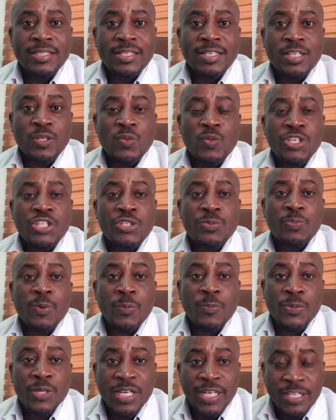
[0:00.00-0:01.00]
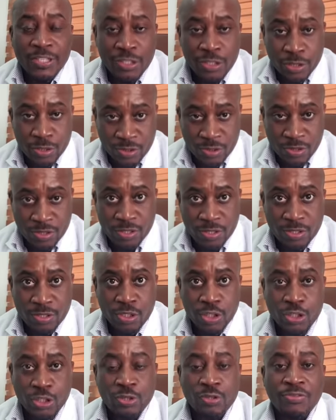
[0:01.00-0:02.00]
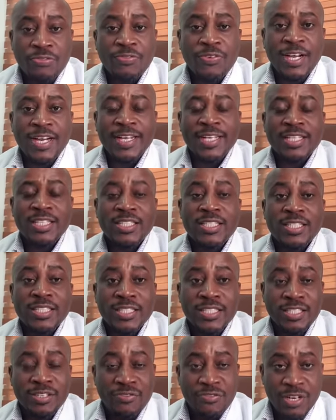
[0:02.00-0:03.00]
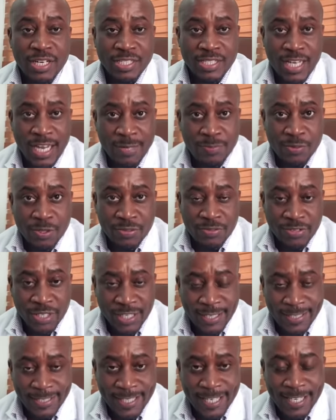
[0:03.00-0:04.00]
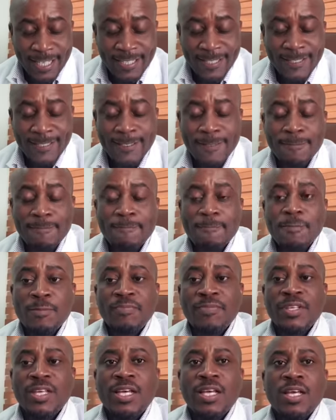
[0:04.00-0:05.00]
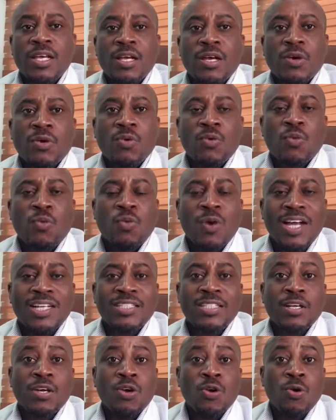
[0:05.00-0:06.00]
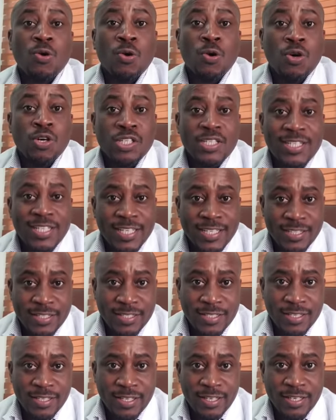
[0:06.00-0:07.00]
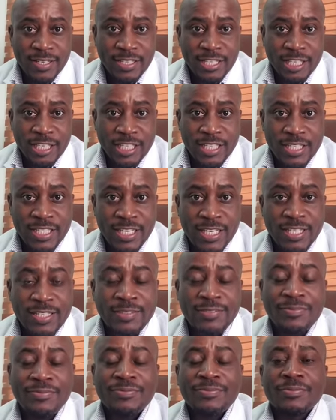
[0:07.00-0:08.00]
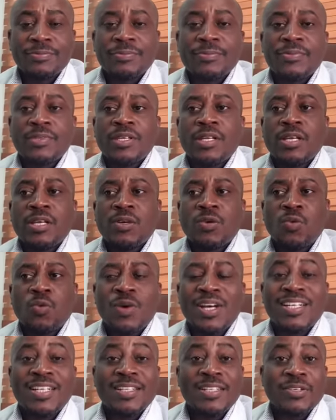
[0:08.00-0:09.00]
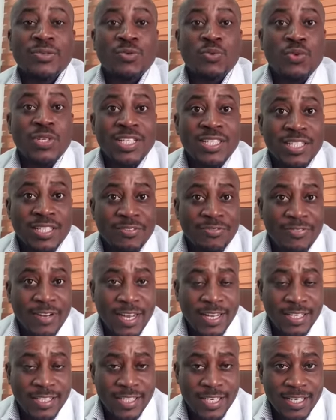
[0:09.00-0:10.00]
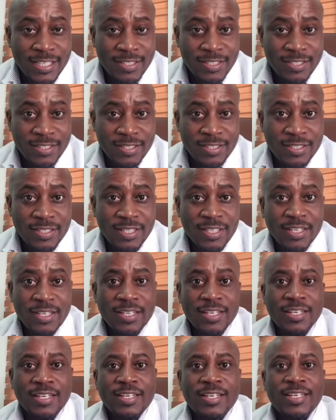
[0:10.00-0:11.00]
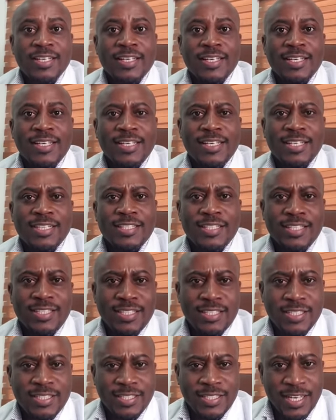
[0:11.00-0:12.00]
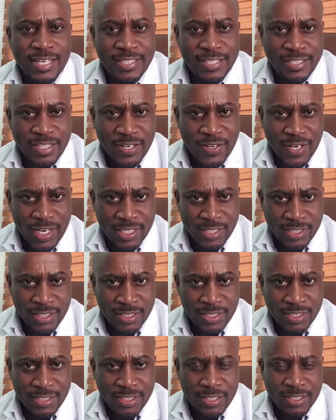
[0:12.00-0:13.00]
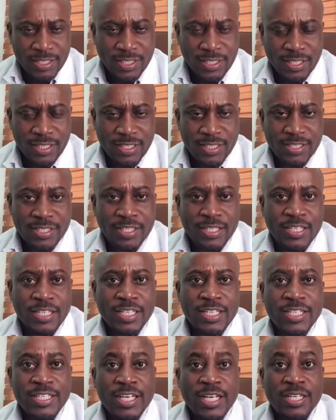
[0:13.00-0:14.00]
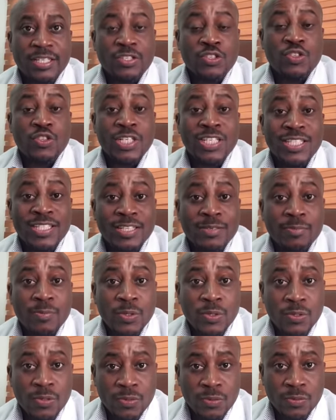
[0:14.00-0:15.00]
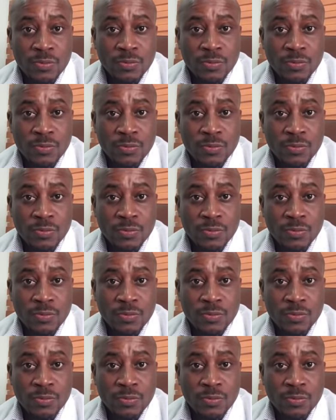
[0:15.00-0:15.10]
in which populations do you find different types of hernias, what causes a hernia, what are the risk factors, is it dangerous? Is a hernia treatable?